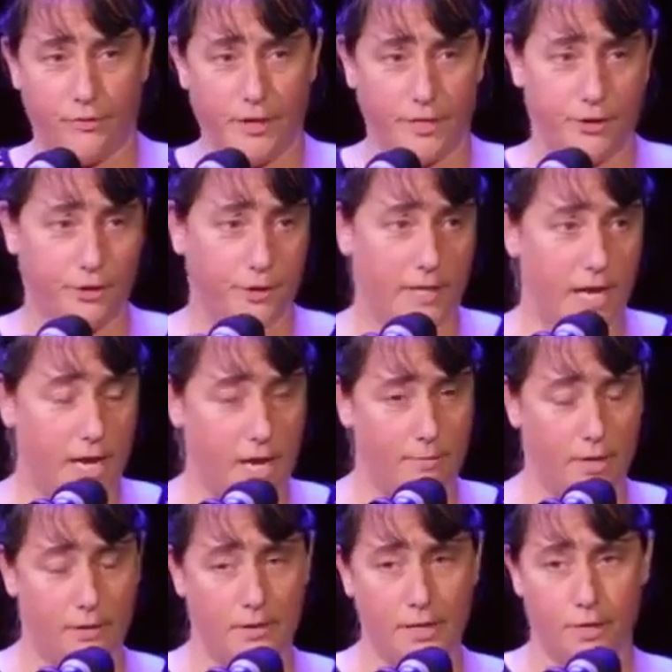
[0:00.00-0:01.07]
professor
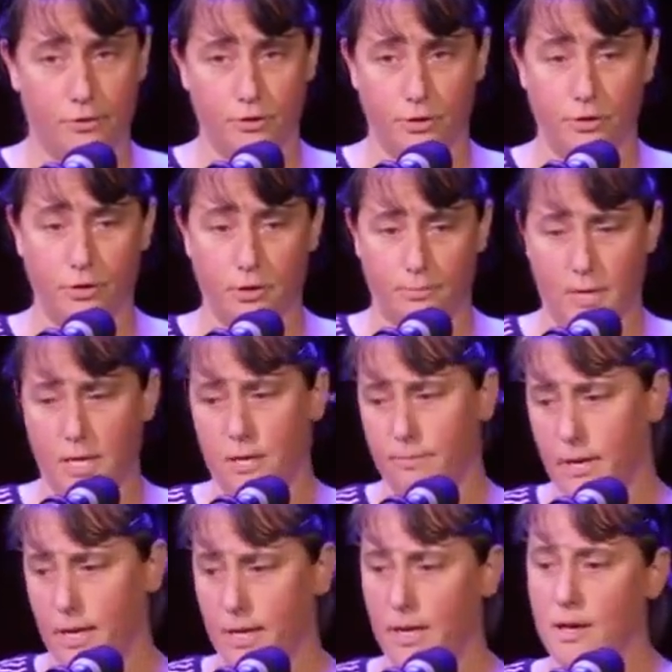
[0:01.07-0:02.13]
came and introduced me
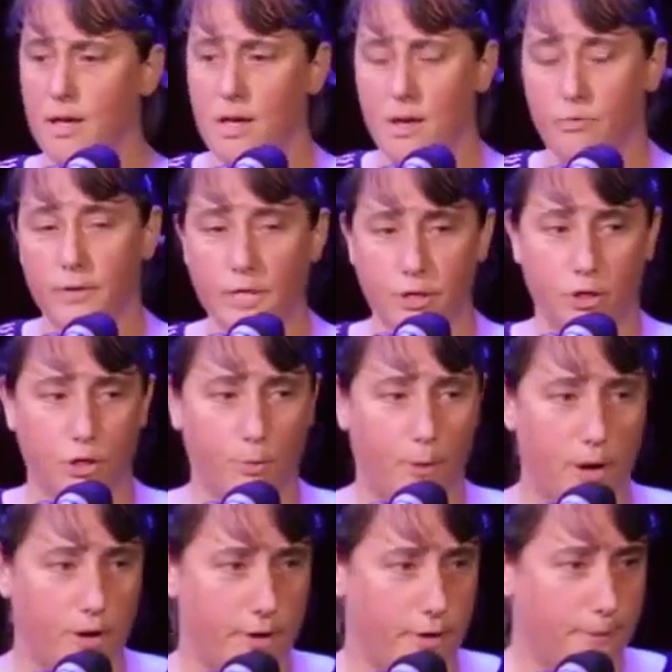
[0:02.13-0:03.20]
to my research
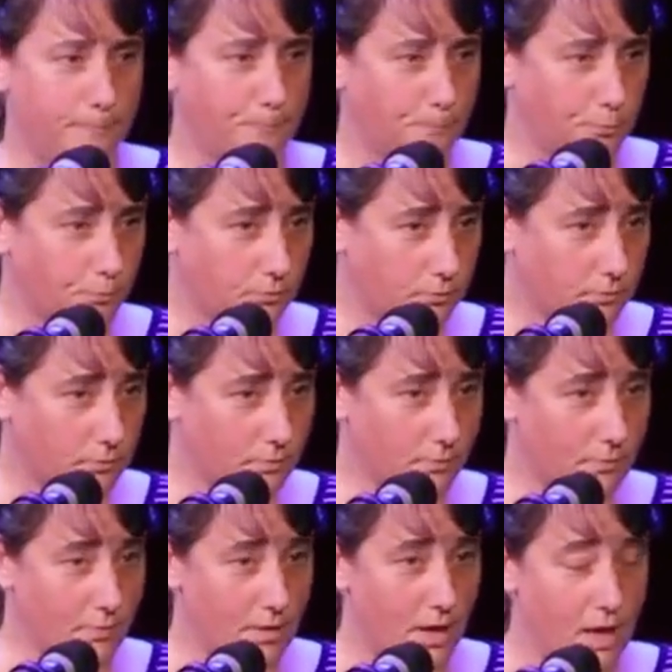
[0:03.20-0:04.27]
partner,
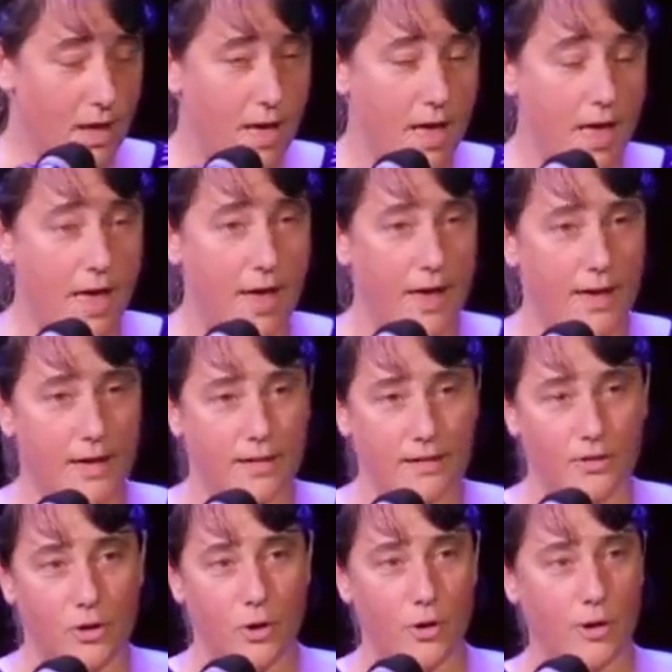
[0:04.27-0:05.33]

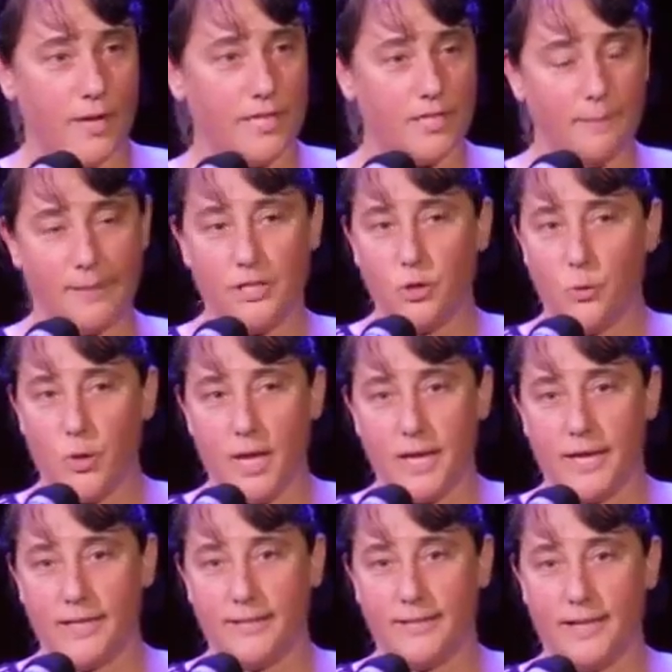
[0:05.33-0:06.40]
and he spent a
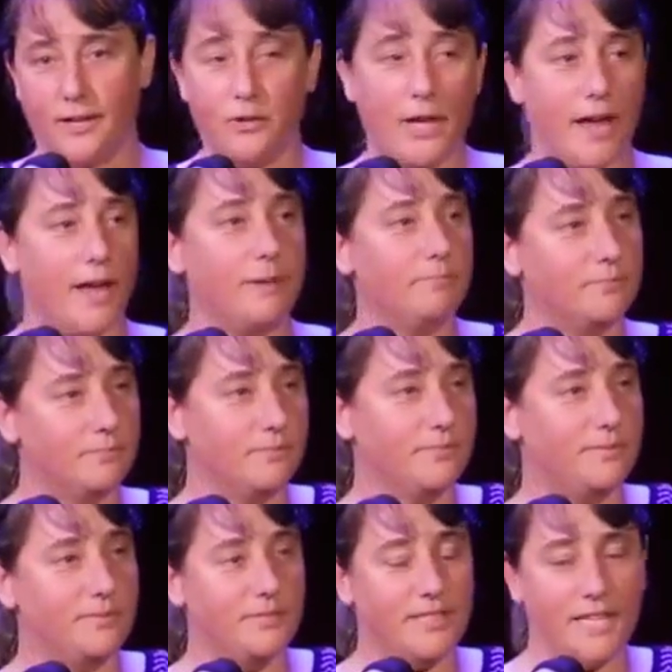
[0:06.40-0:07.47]
week and said, okay,
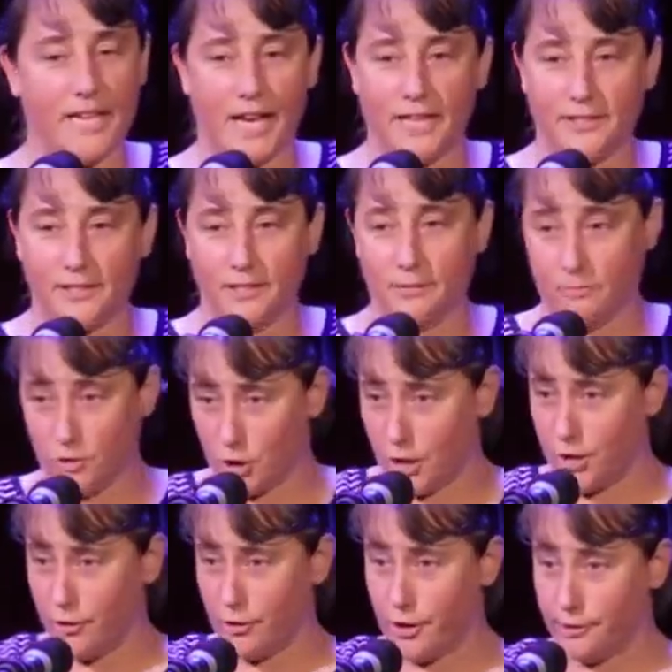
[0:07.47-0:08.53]
see you guys,
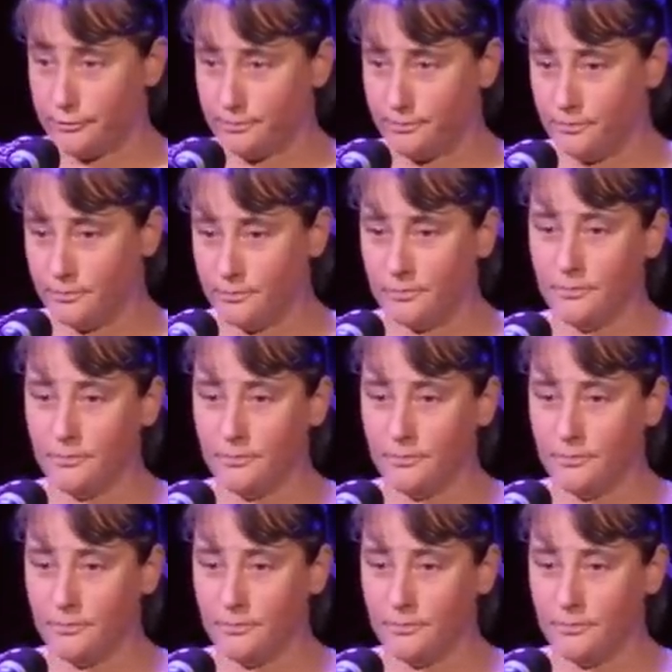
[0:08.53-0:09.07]
you're on your own.